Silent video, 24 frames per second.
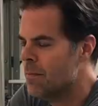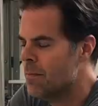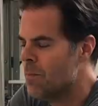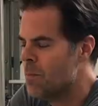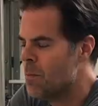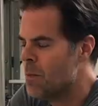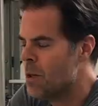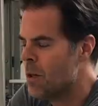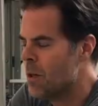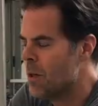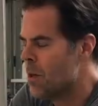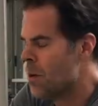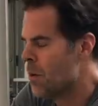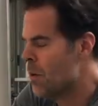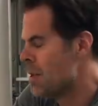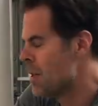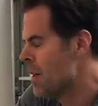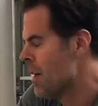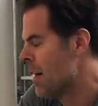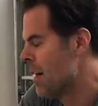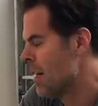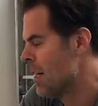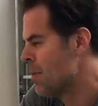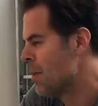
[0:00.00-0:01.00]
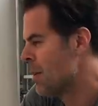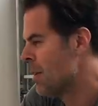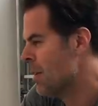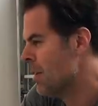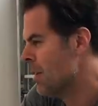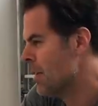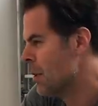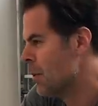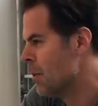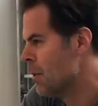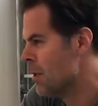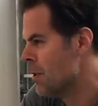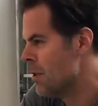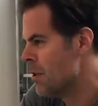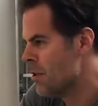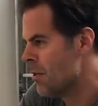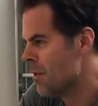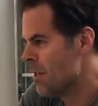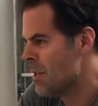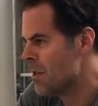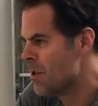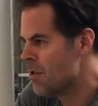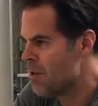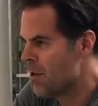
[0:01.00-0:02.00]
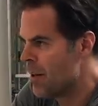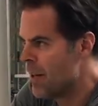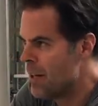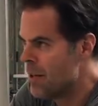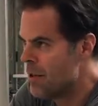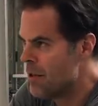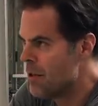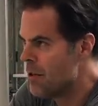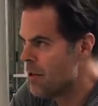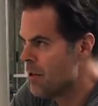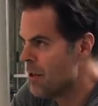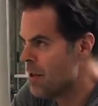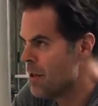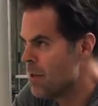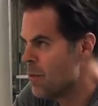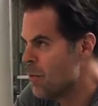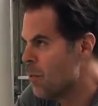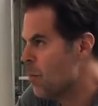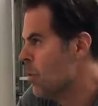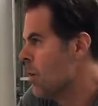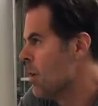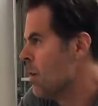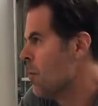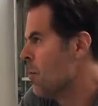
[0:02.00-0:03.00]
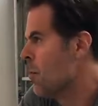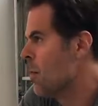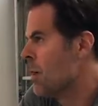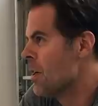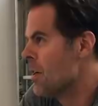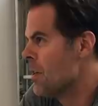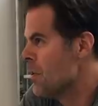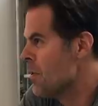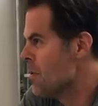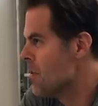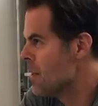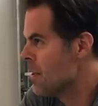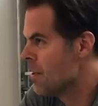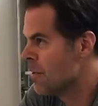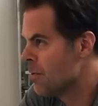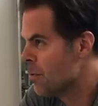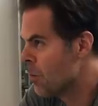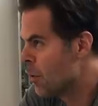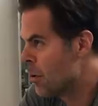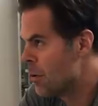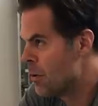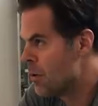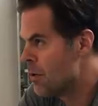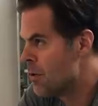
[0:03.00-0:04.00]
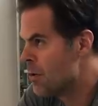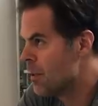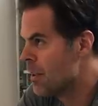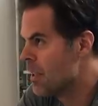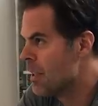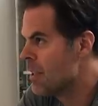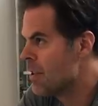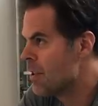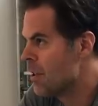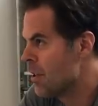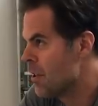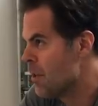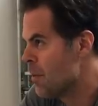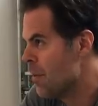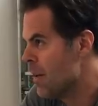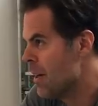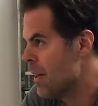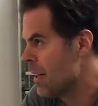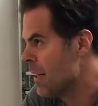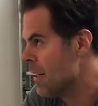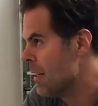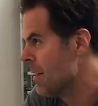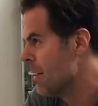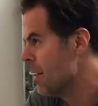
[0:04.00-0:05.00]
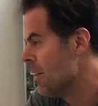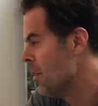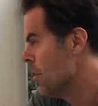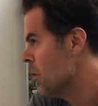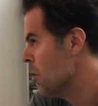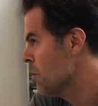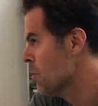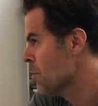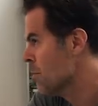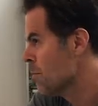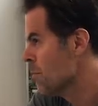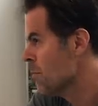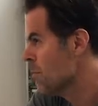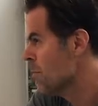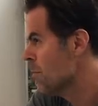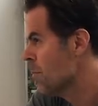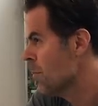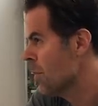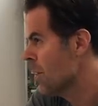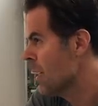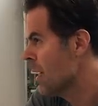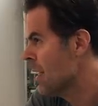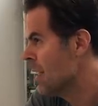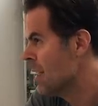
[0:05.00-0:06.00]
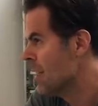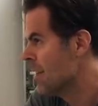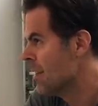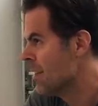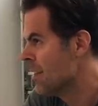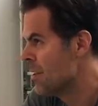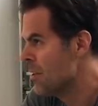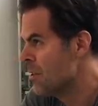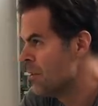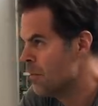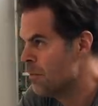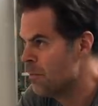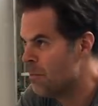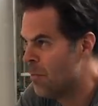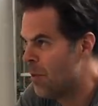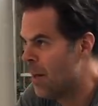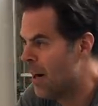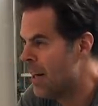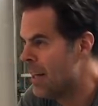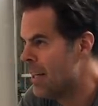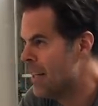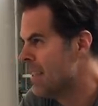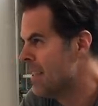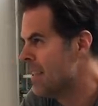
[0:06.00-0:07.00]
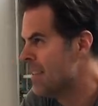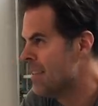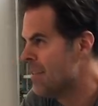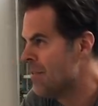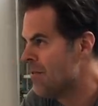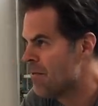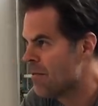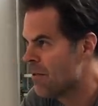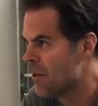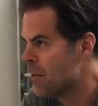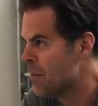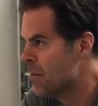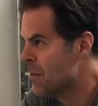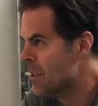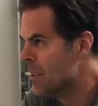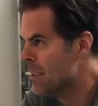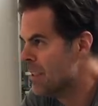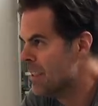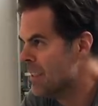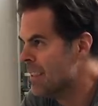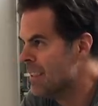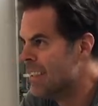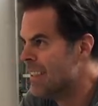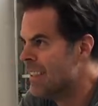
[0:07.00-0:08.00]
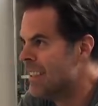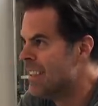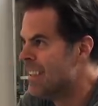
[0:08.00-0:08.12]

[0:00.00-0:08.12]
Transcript: So you were talking about liquid nutrients, dry nutrients. What what are you using for nutrients? Are you making a home blend? Oh, are you uh, buying from a